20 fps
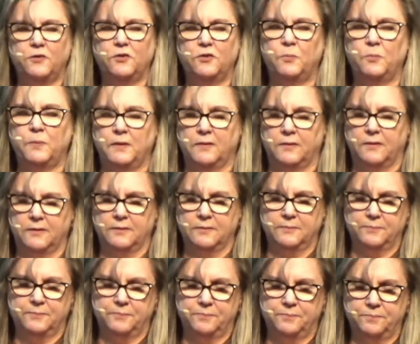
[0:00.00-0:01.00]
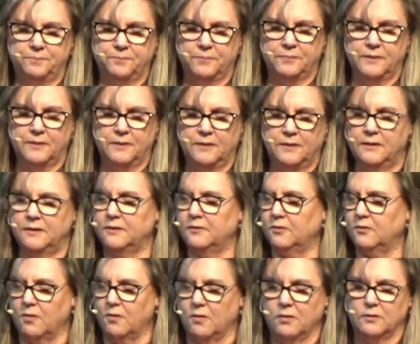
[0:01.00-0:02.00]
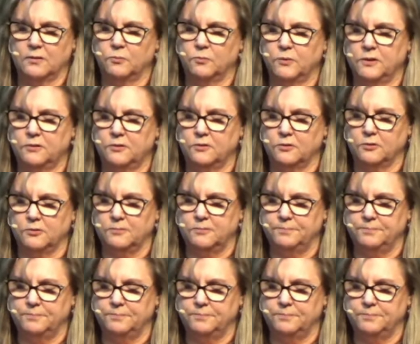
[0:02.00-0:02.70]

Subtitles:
spirit in all that we do.